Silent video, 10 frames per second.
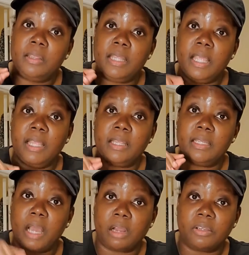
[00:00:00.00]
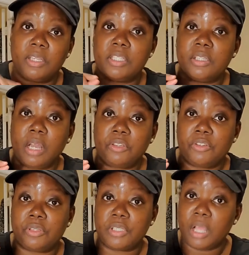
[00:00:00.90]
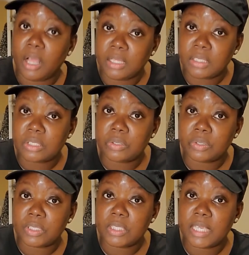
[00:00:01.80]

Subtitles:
then the doctor that took out your tonsils,